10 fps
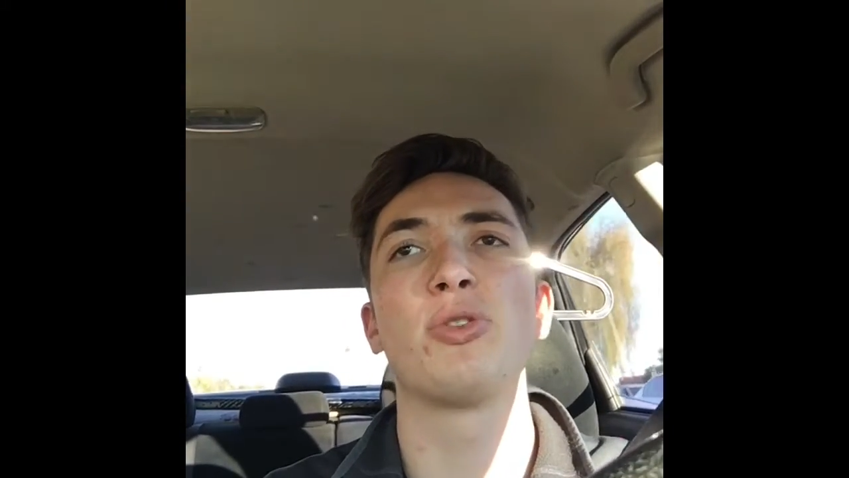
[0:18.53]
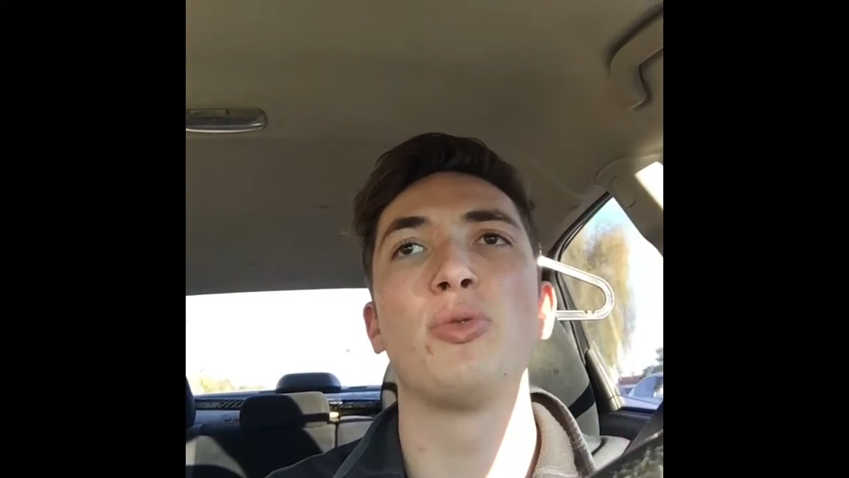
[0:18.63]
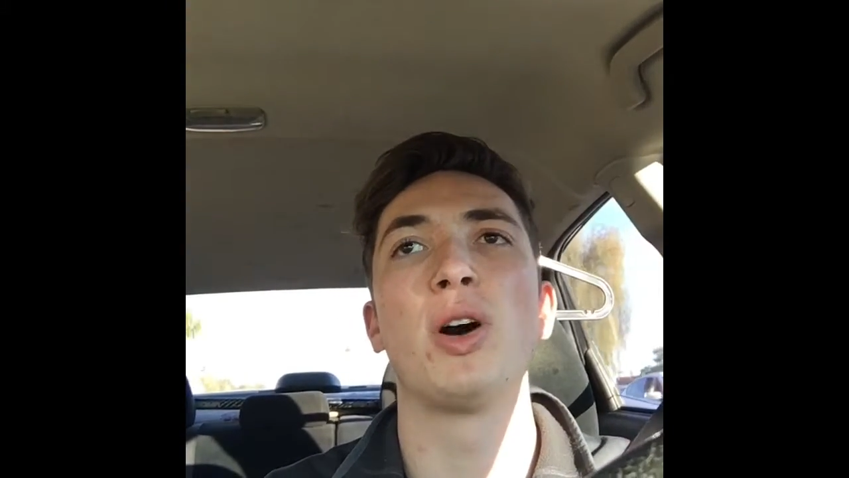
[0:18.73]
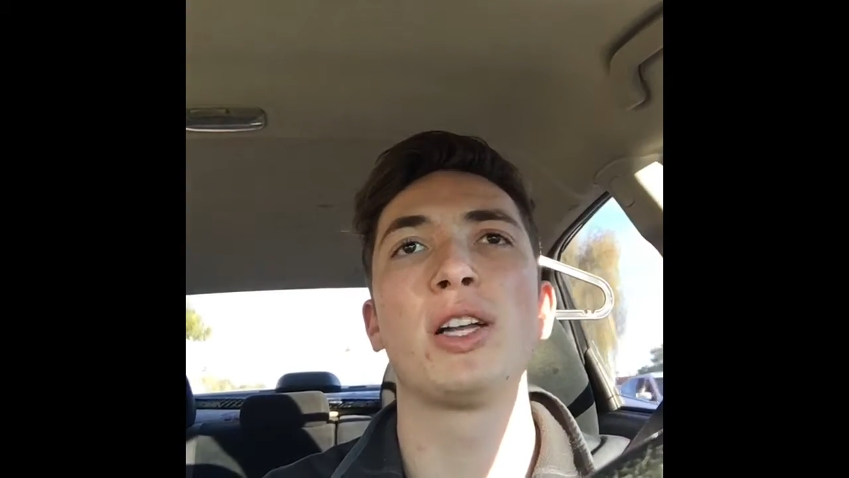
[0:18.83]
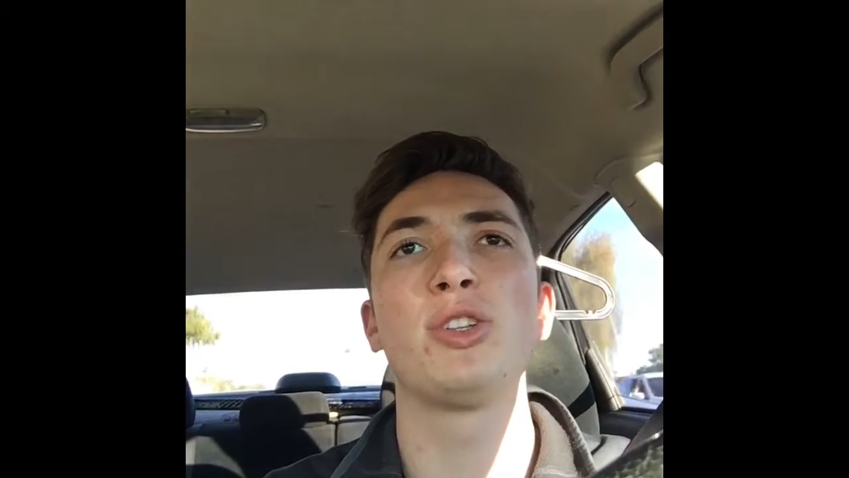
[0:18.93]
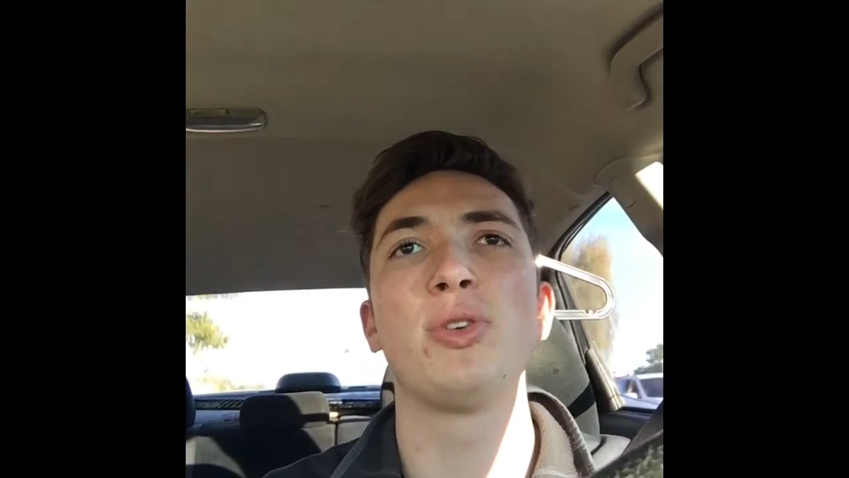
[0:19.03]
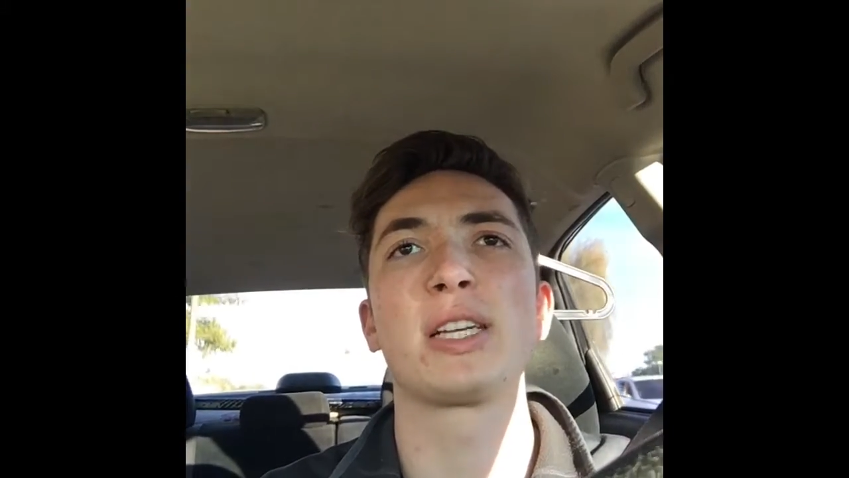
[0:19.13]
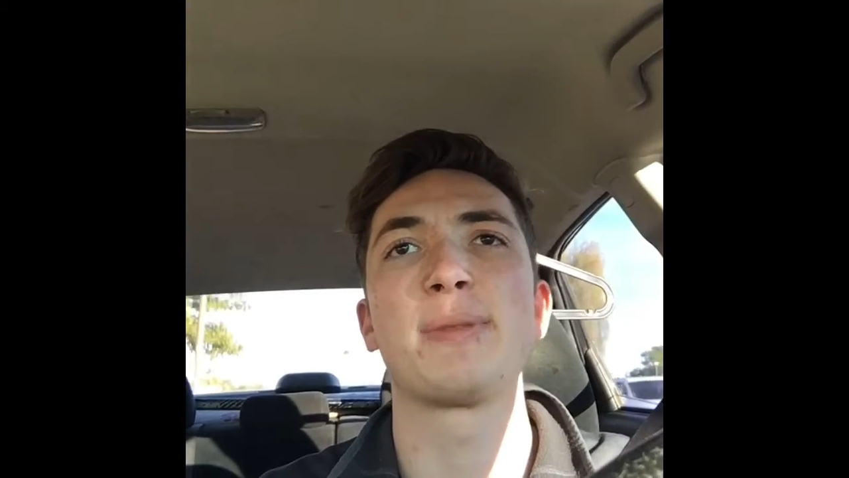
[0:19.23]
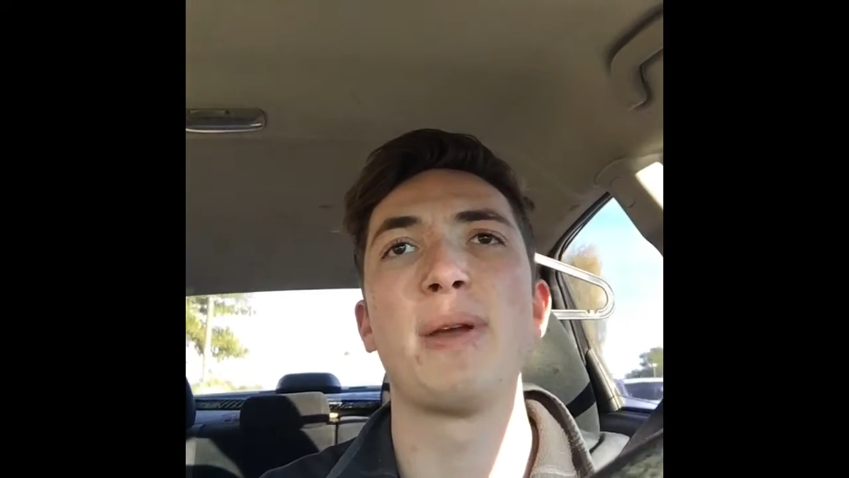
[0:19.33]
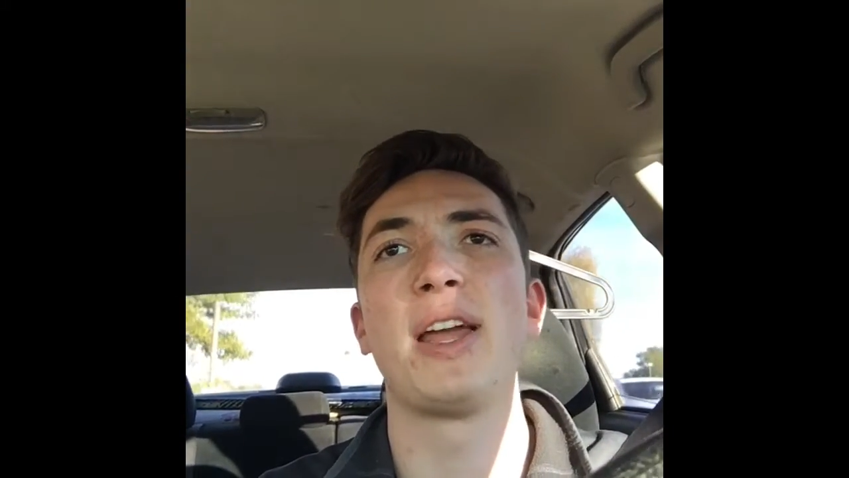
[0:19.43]
we want to
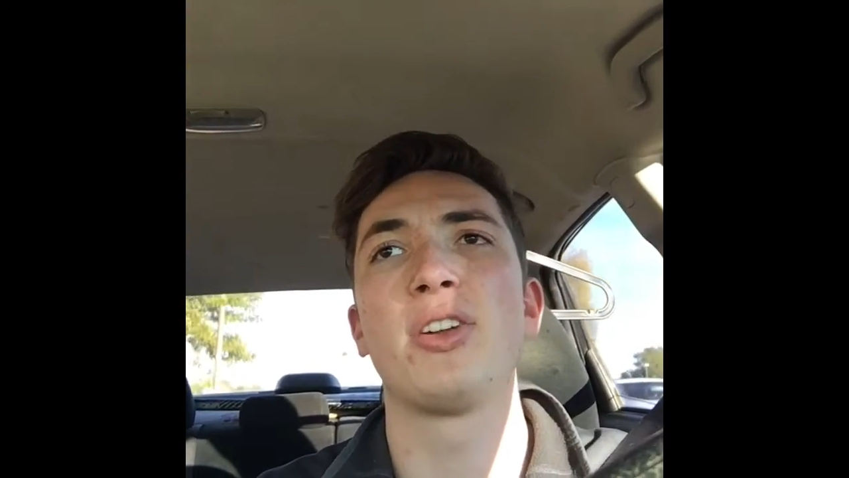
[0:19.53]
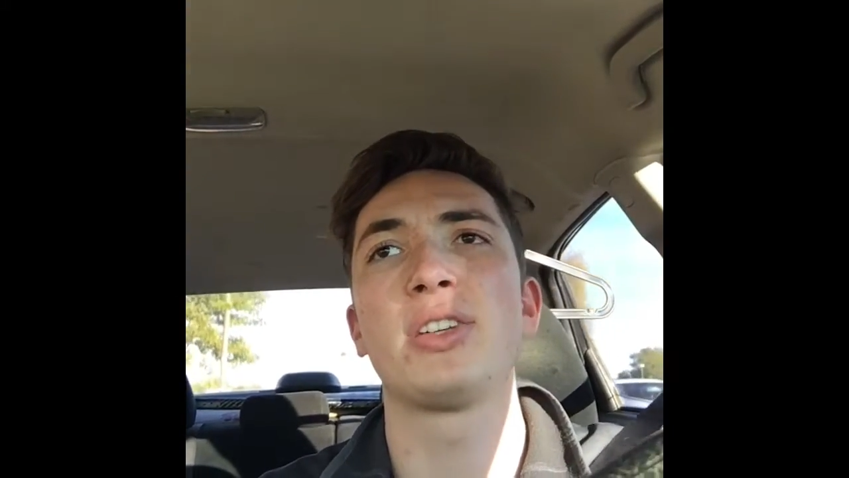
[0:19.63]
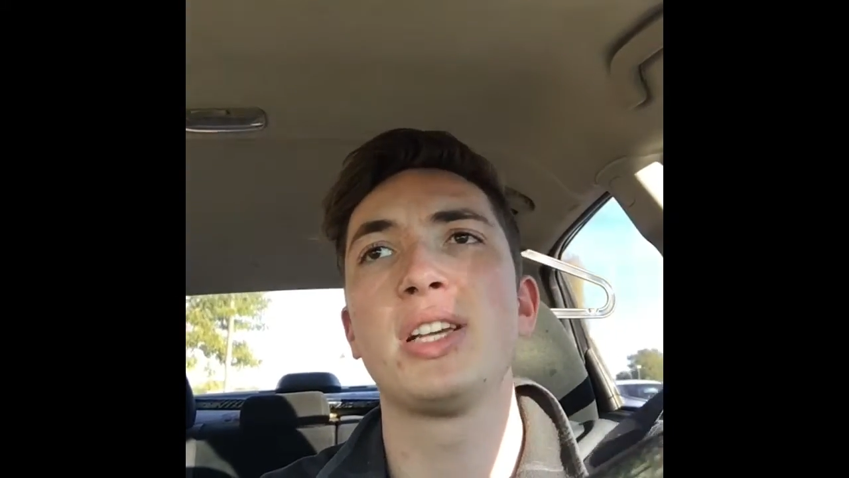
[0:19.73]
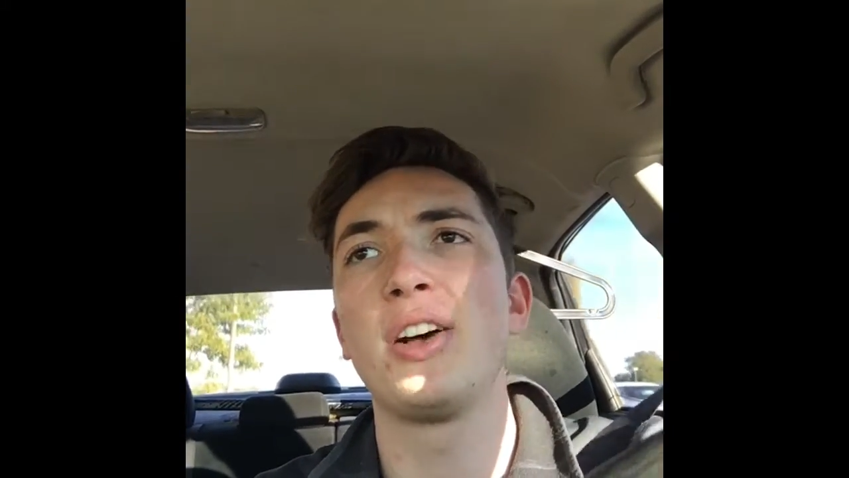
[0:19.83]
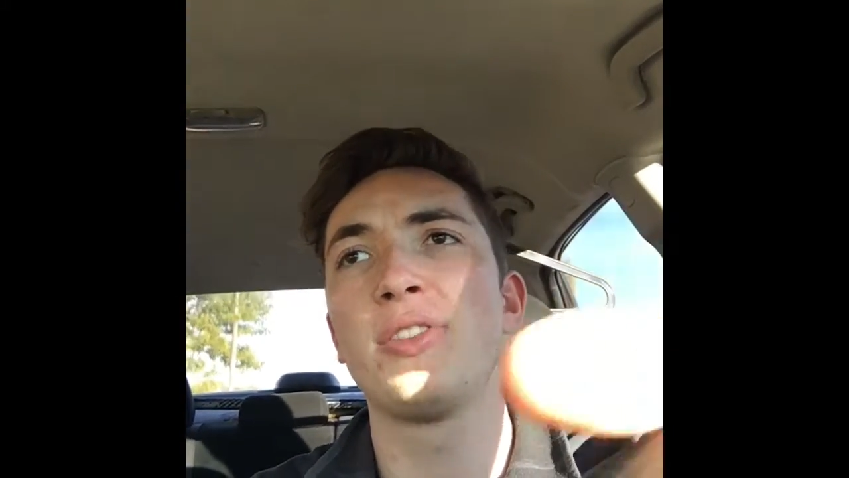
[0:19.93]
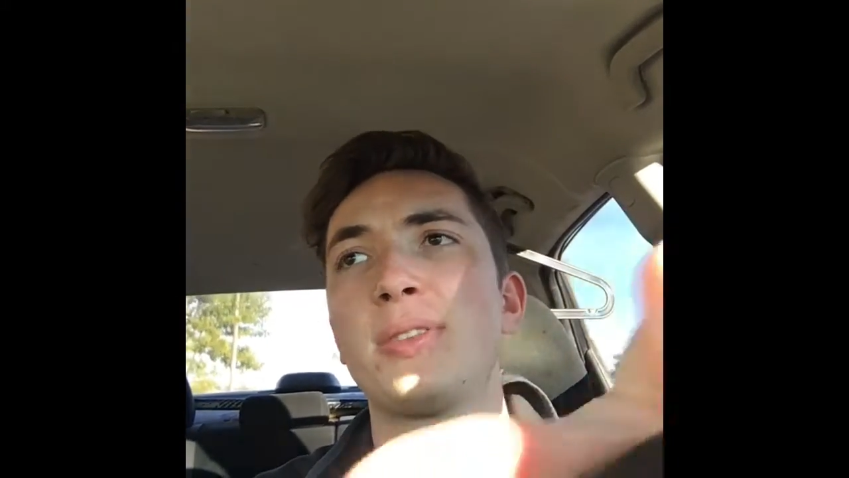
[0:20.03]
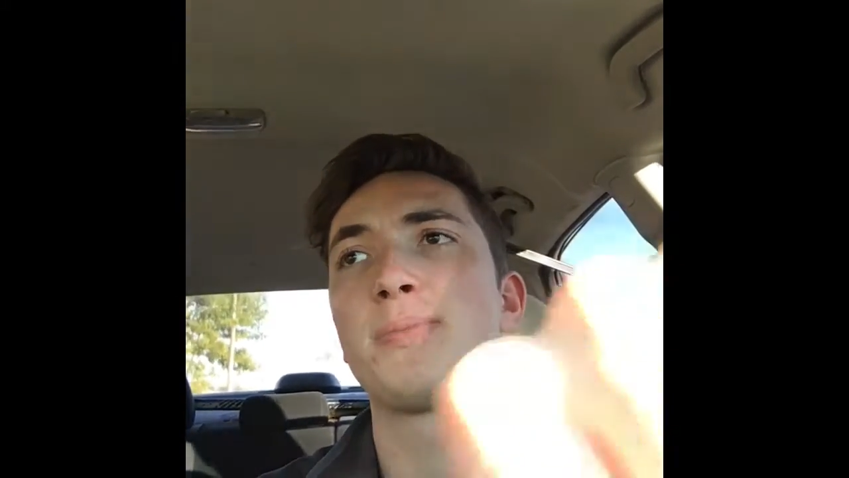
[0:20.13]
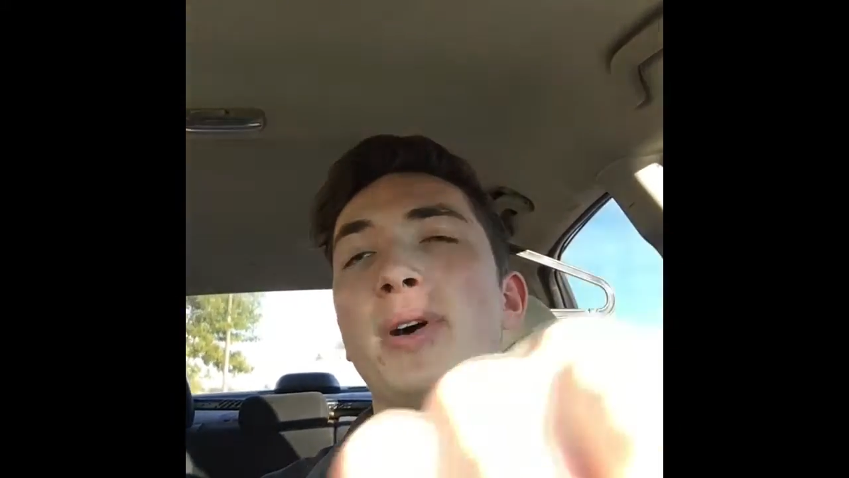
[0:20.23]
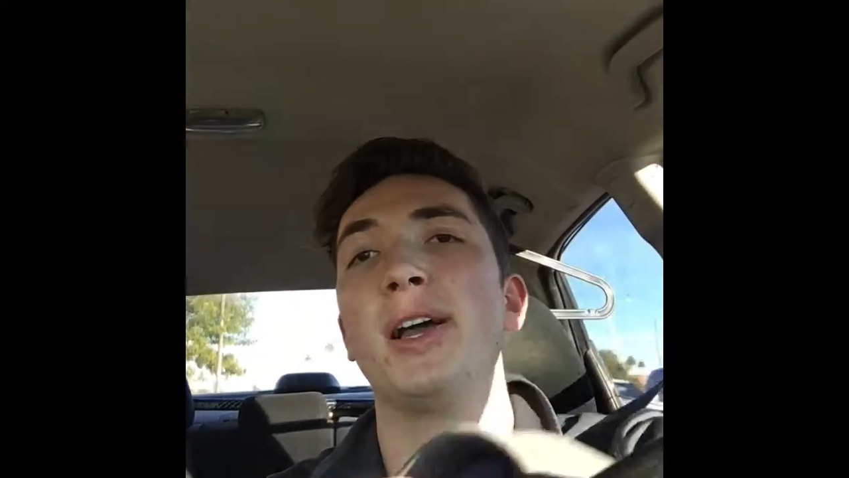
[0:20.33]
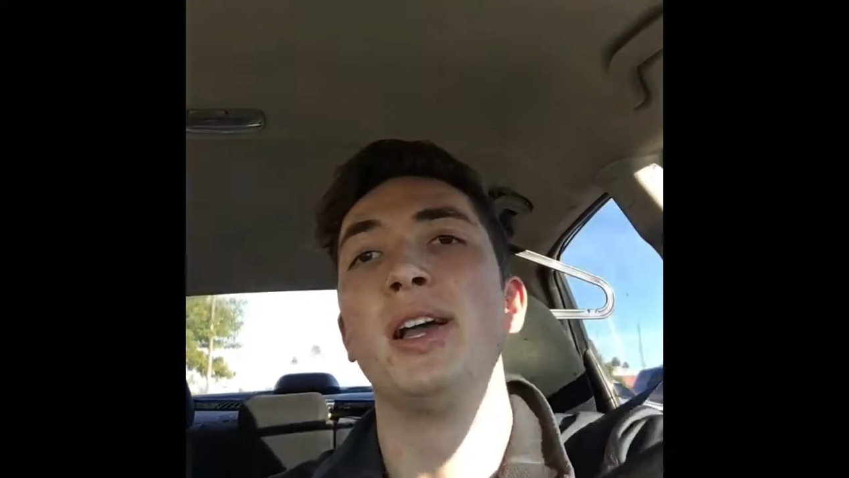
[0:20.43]
expand ourselves,
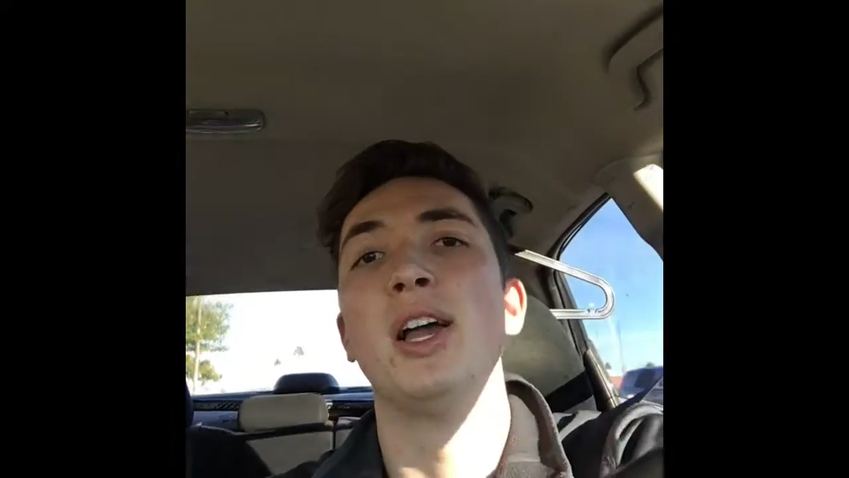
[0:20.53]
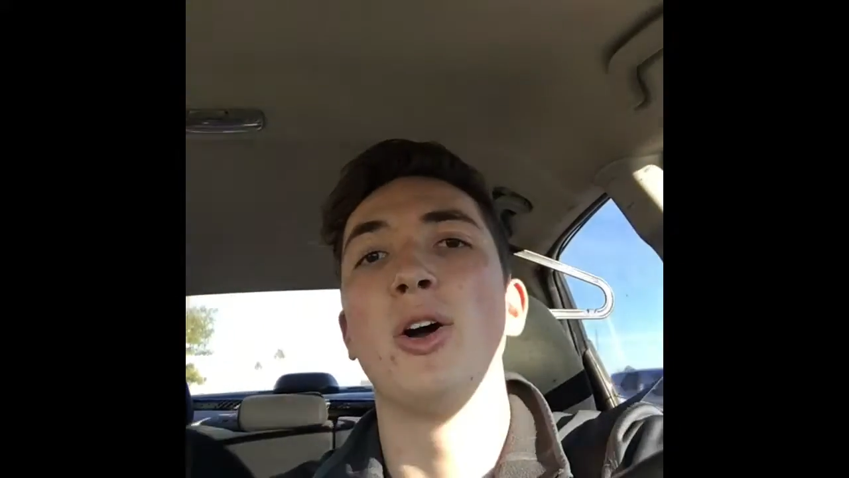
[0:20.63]
but